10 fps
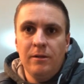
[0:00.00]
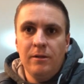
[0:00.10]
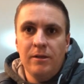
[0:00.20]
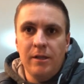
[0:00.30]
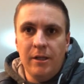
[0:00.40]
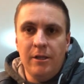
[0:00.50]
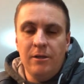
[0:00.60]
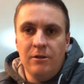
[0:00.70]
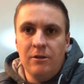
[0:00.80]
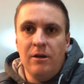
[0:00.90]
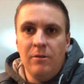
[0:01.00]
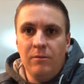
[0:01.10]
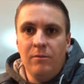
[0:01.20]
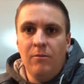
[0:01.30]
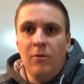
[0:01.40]
so then your type
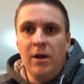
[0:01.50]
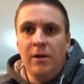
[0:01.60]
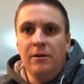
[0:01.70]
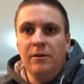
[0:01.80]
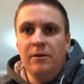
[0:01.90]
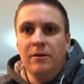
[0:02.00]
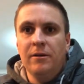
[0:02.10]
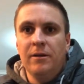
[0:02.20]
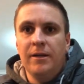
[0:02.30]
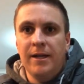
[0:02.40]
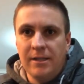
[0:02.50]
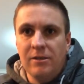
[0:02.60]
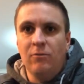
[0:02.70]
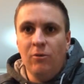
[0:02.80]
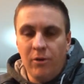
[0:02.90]
1 has
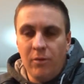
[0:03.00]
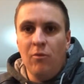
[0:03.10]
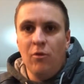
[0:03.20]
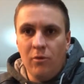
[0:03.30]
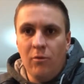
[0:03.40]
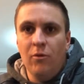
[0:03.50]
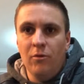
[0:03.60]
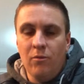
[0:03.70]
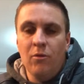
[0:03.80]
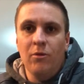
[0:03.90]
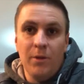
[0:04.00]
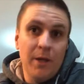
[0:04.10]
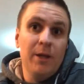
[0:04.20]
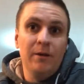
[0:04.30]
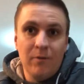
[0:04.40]
to work more and more and more, and then
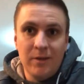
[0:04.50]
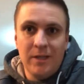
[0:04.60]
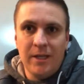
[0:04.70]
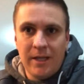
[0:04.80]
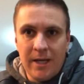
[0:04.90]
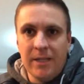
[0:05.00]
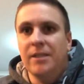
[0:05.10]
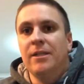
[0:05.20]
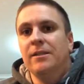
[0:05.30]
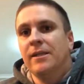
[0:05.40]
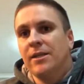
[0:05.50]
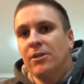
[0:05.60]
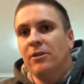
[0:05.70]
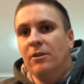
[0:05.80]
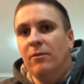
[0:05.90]
it runs out of gas, and it's
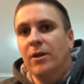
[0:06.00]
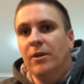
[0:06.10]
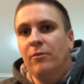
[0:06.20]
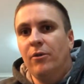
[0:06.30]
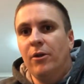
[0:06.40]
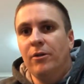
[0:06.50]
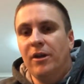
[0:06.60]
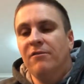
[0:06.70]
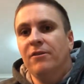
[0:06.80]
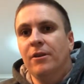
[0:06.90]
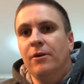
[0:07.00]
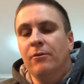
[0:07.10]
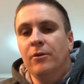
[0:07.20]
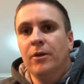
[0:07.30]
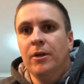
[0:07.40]
actually the one that broke, even though
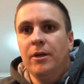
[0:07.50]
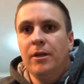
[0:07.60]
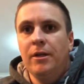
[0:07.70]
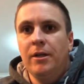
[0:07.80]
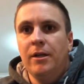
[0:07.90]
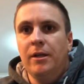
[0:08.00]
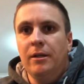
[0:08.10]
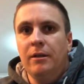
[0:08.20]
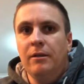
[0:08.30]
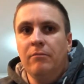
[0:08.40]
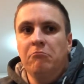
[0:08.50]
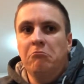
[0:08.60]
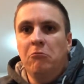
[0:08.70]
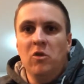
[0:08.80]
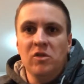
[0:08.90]
it
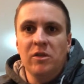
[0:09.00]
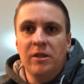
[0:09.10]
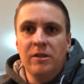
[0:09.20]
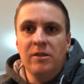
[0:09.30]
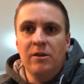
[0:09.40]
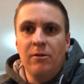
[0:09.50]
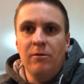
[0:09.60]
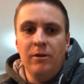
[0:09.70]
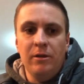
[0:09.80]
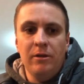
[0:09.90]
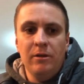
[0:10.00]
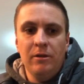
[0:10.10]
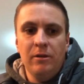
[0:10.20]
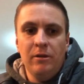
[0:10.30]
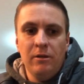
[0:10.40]
wasn't necessarily
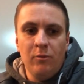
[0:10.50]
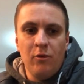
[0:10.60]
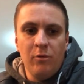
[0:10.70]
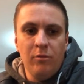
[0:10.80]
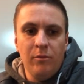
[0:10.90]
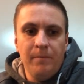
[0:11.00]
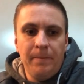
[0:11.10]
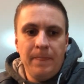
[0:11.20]
the problem.